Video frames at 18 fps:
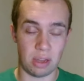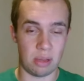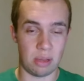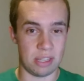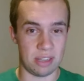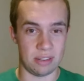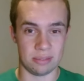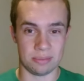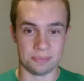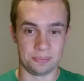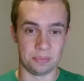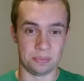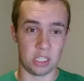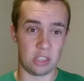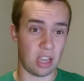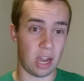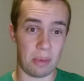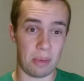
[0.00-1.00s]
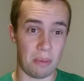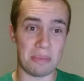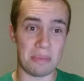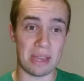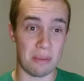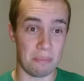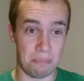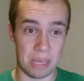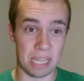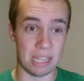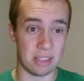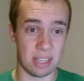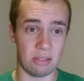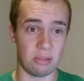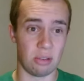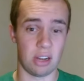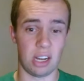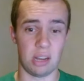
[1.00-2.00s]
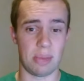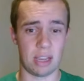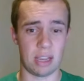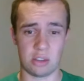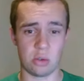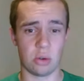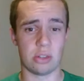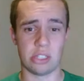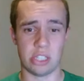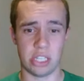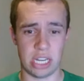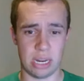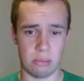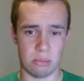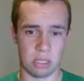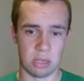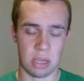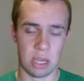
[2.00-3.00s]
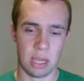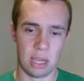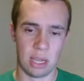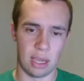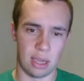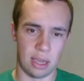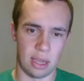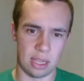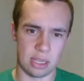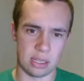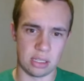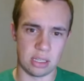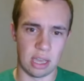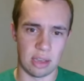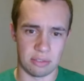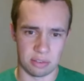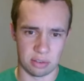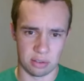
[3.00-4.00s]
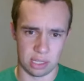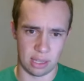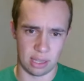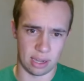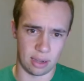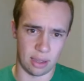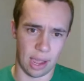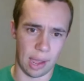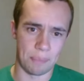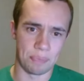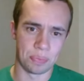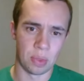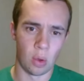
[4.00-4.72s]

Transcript: I mean, you talk about being a Big Ten running back. Jordan James uh, is definitely that guy.